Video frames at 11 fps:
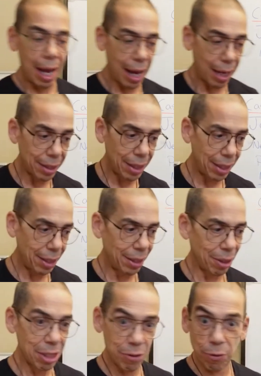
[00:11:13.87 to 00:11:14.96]
and
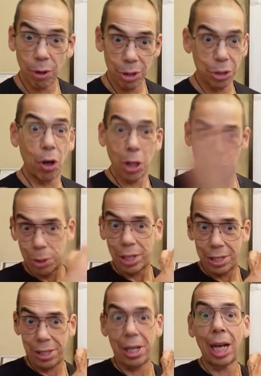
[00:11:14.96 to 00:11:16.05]
his first dose was
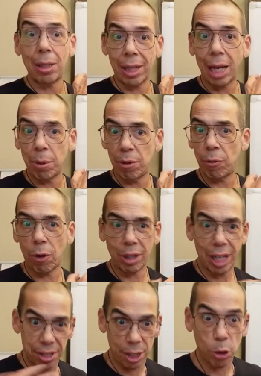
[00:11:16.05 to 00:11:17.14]
just the night before,
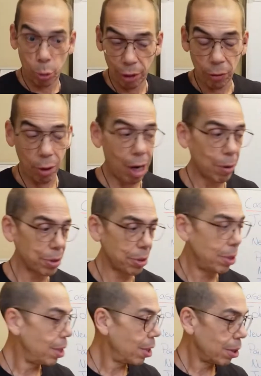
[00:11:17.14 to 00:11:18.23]
less than 24 hours
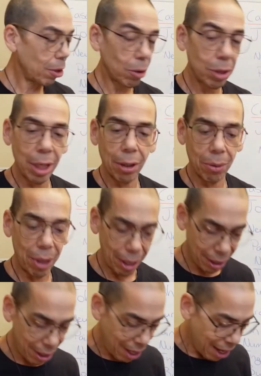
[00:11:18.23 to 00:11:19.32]
earlier,
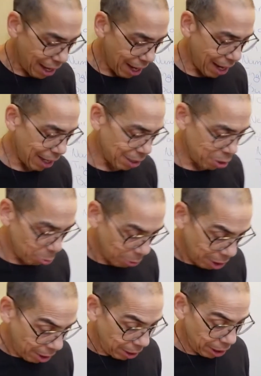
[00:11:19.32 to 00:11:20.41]
right? And
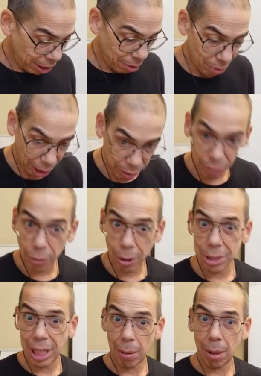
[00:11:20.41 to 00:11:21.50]
he, like the
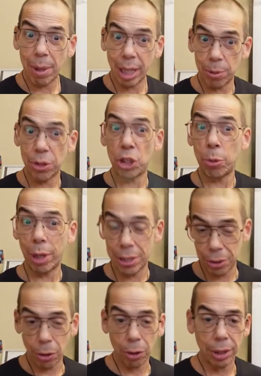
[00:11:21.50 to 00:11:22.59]
first time I met him 2
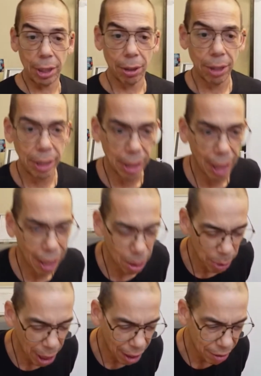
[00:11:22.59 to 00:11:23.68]
months earlier, he got
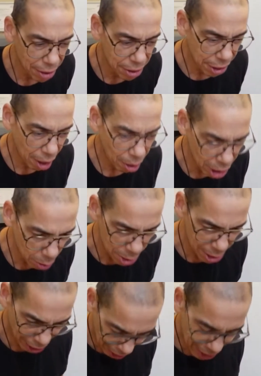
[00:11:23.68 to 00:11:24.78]
up out of the chair and he
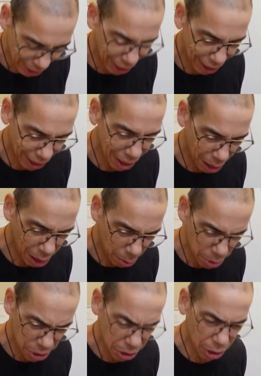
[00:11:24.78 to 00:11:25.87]
was like getting
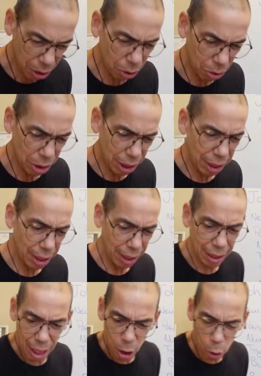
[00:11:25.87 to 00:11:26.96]
up slowly
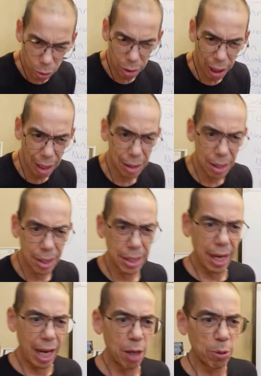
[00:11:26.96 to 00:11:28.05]
and holding on to the
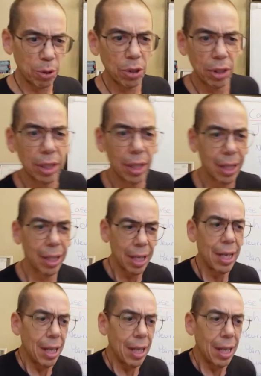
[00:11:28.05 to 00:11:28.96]
table and like,